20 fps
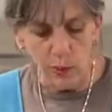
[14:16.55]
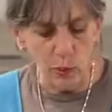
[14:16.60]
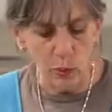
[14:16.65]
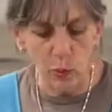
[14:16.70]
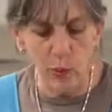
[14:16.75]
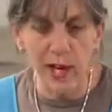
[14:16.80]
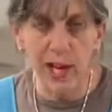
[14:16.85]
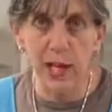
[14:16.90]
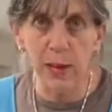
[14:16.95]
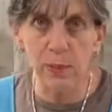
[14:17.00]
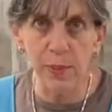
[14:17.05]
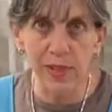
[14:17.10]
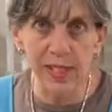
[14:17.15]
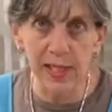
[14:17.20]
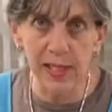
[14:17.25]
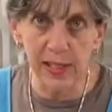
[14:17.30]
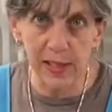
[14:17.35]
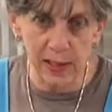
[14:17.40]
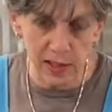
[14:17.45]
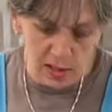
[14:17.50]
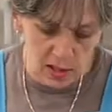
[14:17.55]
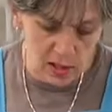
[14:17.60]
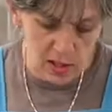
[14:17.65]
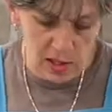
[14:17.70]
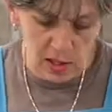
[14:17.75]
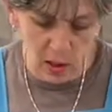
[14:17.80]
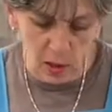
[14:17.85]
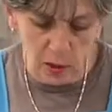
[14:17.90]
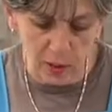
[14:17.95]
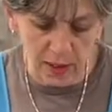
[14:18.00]
red beans
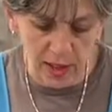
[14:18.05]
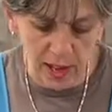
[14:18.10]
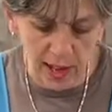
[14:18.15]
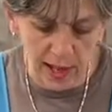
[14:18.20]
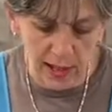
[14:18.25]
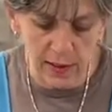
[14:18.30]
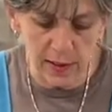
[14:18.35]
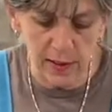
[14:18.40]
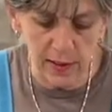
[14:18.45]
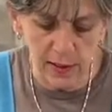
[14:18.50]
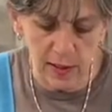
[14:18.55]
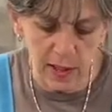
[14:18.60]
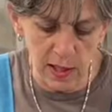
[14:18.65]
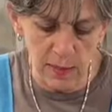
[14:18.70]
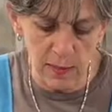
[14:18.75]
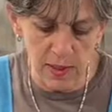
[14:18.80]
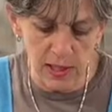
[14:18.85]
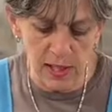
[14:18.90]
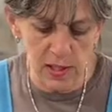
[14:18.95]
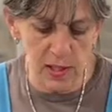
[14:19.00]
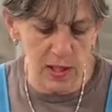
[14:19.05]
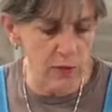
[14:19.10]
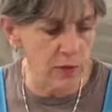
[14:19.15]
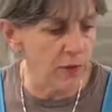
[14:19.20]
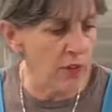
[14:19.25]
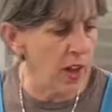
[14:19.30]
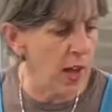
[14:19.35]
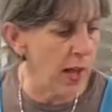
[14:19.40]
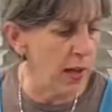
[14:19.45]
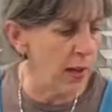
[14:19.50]
and all that. And it makes it
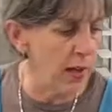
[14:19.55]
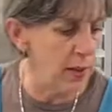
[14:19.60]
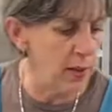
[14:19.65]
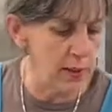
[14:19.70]
fun.